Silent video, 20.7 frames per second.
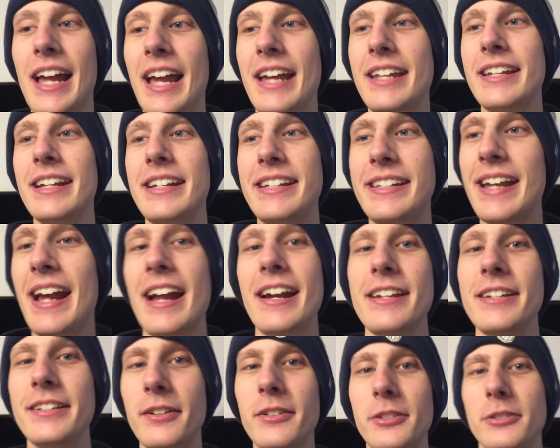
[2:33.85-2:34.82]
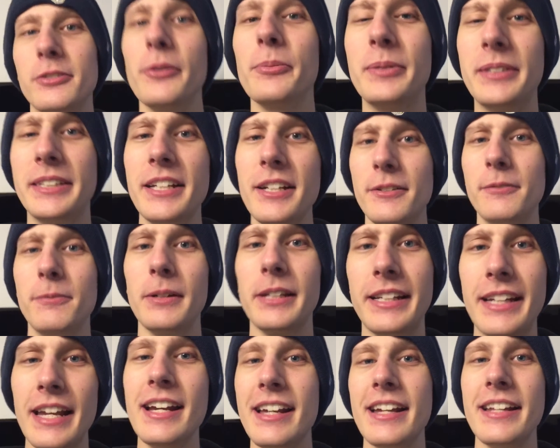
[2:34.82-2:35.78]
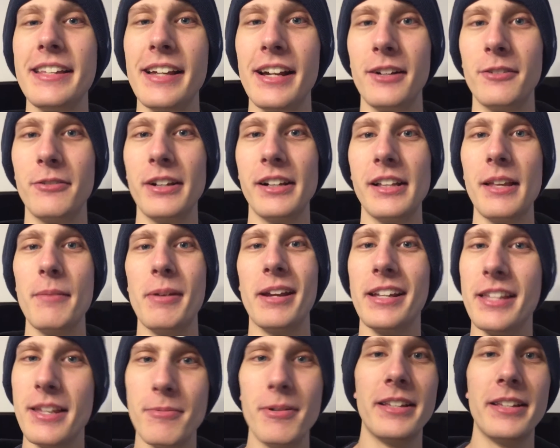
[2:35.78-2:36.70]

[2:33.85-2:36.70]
and then Dan is also upset with getting it done quickly because he